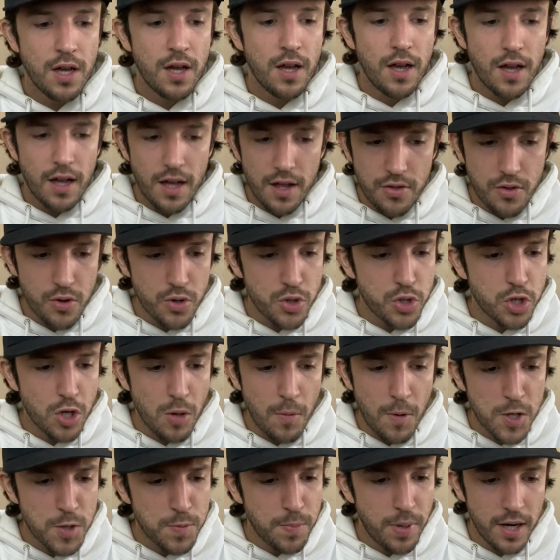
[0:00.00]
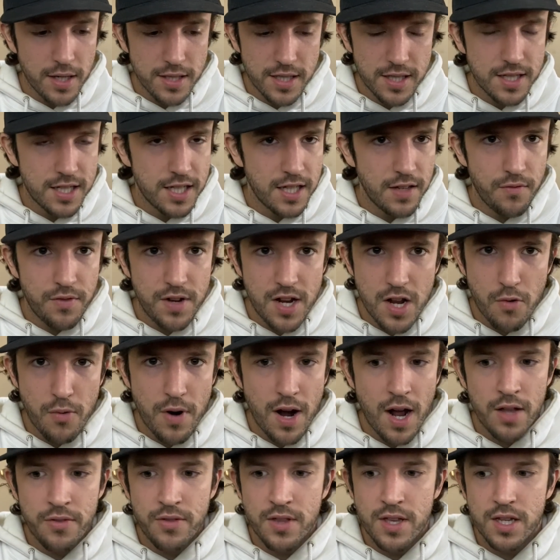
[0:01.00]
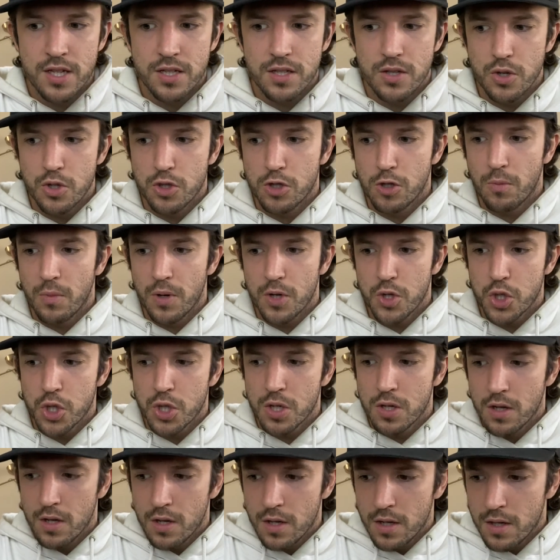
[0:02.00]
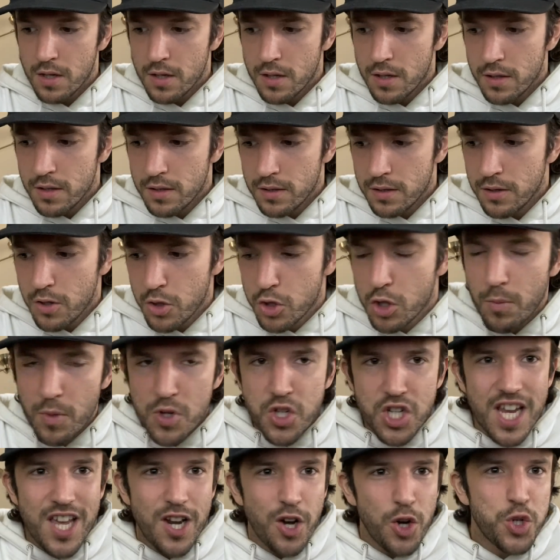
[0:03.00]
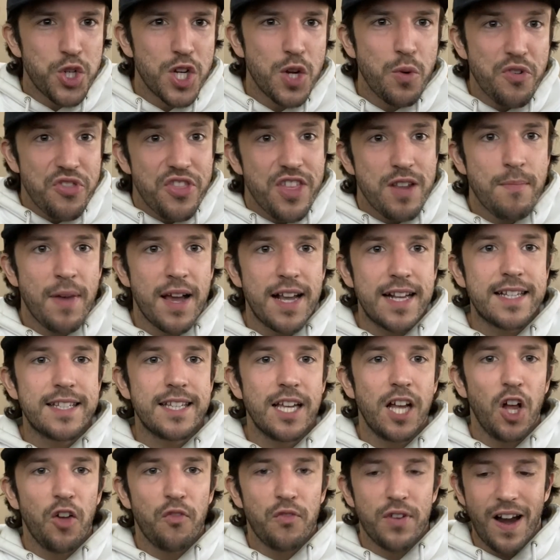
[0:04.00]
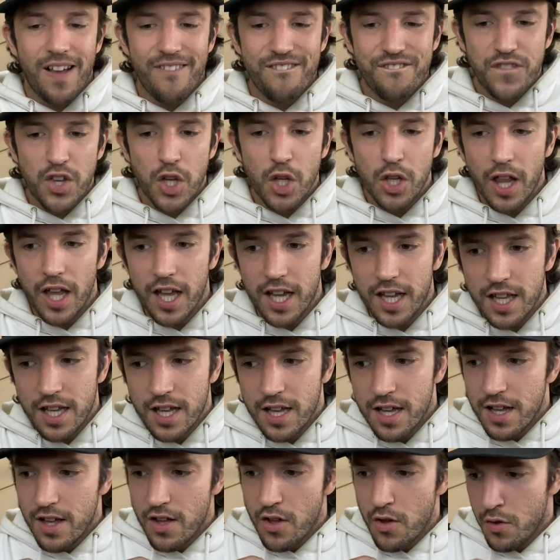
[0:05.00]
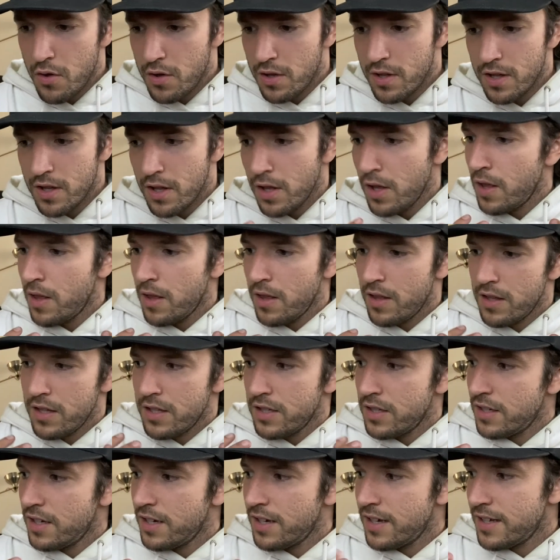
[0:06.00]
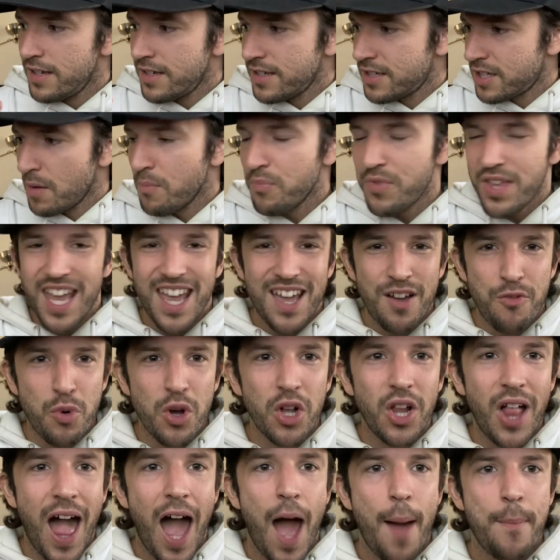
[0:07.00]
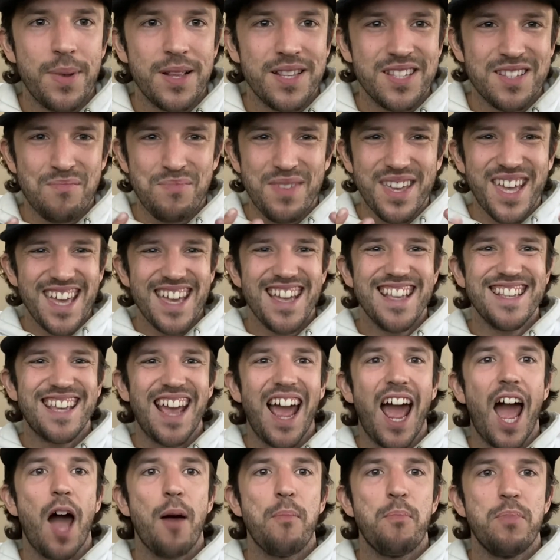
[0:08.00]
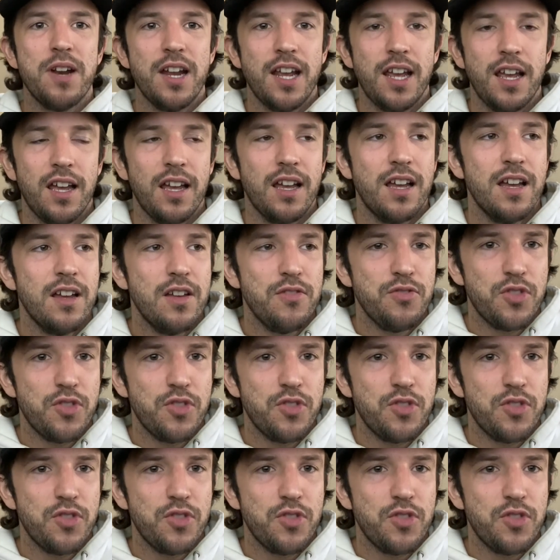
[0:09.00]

There's so much positivity around this. There's so much energy within myself, and I feel like something will happen. Something is happening.